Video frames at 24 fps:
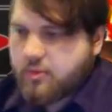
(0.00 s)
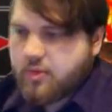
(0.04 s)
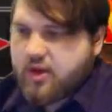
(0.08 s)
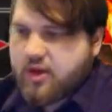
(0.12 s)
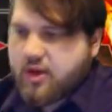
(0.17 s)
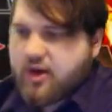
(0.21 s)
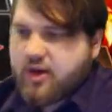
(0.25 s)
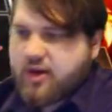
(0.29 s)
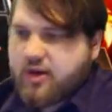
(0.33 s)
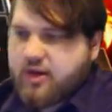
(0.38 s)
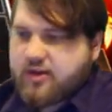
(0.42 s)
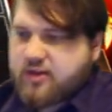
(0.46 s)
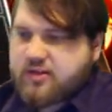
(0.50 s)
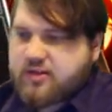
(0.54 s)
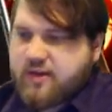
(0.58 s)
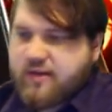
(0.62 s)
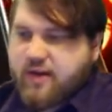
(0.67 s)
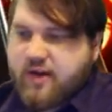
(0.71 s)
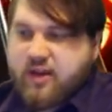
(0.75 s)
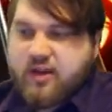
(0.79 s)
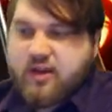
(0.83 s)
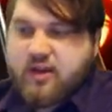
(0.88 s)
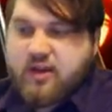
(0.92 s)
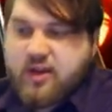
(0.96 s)
Because
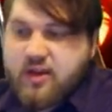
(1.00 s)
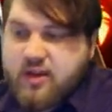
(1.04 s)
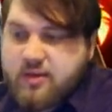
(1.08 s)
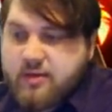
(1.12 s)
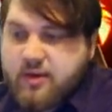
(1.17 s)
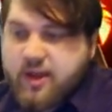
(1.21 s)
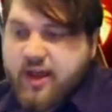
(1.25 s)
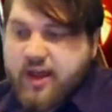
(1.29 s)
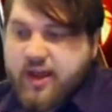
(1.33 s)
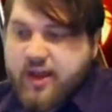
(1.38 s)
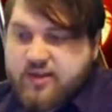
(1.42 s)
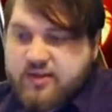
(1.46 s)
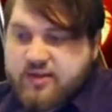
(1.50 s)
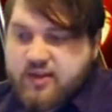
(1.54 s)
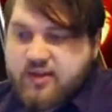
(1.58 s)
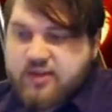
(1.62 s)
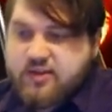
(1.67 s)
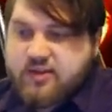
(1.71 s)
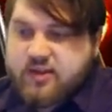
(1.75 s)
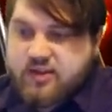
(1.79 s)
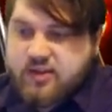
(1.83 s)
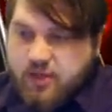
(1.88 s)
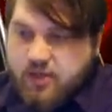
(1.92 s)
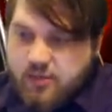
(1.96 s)
if I get
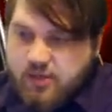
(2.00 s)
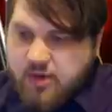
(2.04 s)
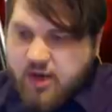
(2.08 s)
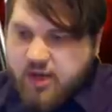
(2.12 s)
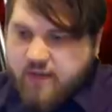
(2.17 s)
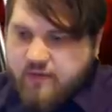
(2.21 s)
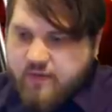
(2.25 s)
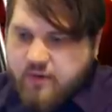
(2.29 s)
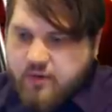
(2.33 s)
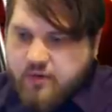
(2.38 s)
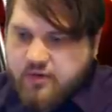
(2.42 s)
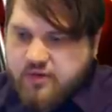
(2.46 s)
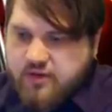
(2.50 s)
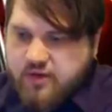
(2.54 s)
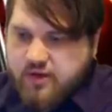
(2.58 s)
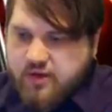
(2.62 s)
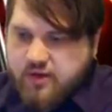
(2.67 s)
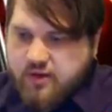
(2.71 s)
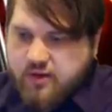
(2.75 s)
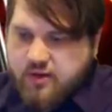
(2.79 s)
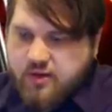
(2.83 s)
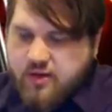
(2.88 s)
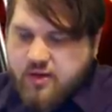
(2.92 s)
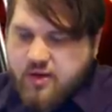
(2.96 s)
access to Gem-Knight
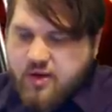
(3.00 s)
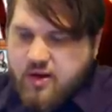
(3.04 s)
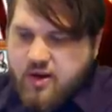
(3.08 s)
Fusion,